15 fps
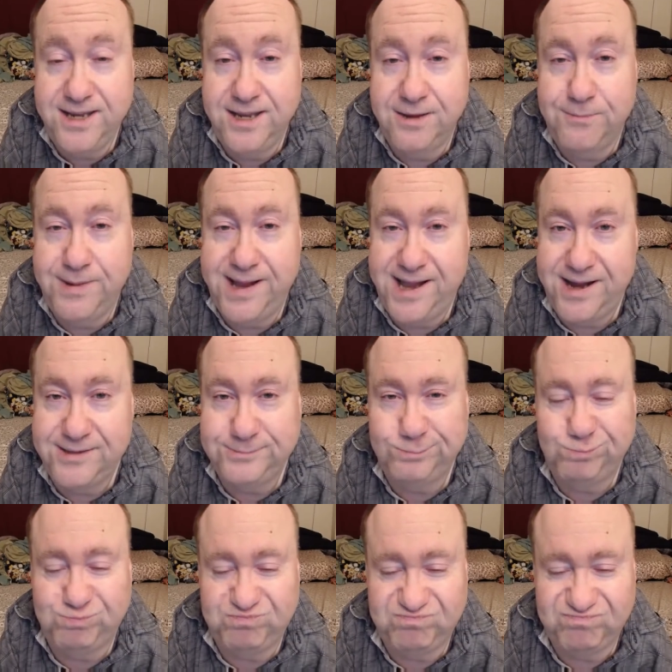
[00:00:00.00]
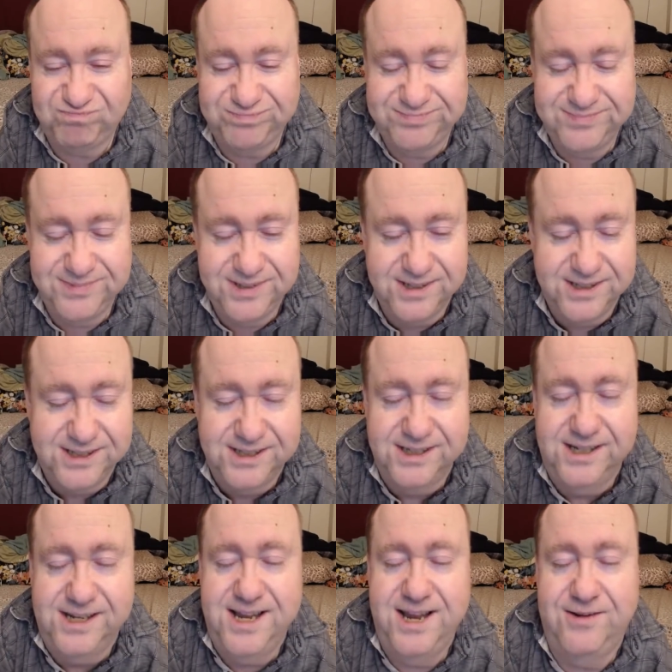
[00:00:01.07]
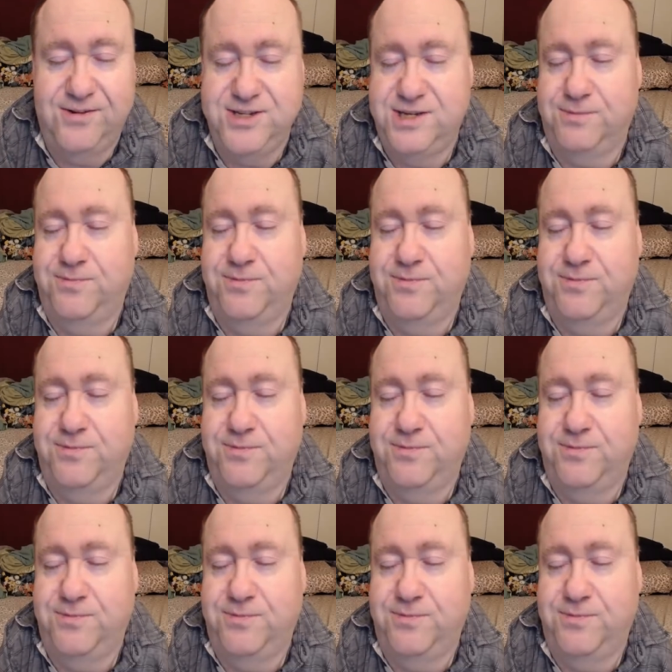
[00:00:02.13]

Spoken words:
about it was a